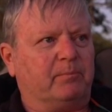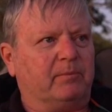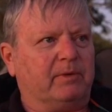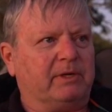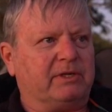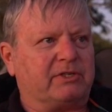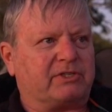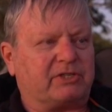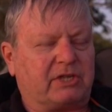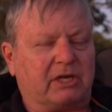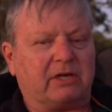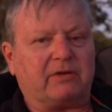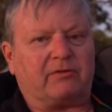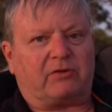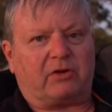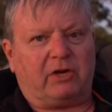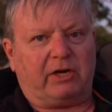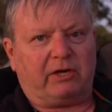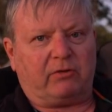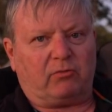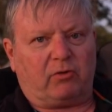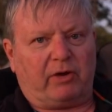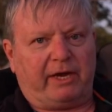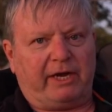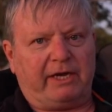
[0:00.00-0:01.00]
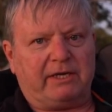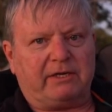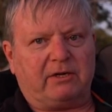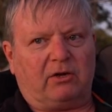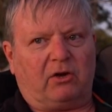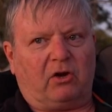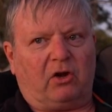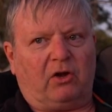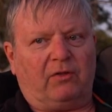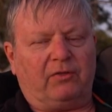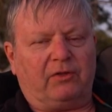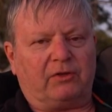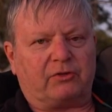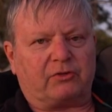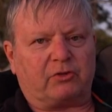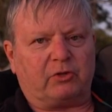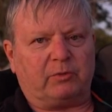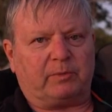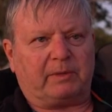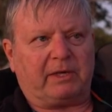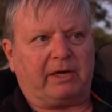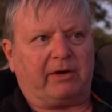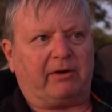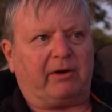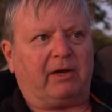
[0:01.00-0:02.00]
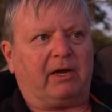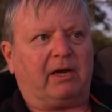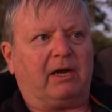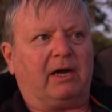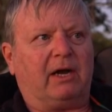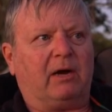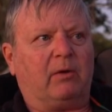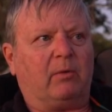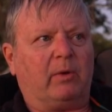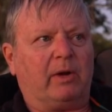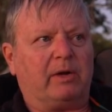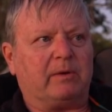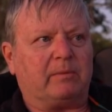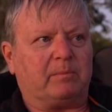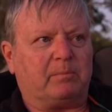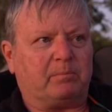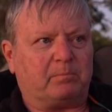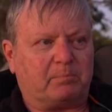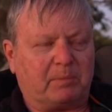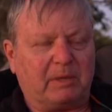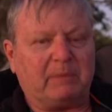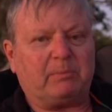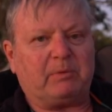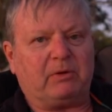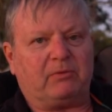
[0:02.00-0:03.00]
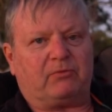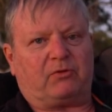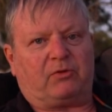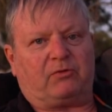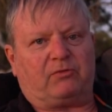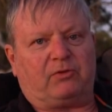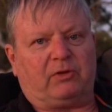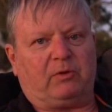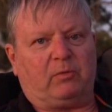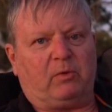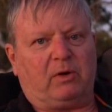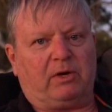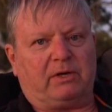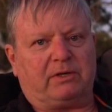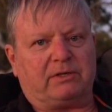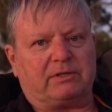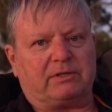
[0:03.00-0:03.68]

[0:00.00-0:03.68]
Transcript: Instead of going Raid on the troop carrier, I went BP51s.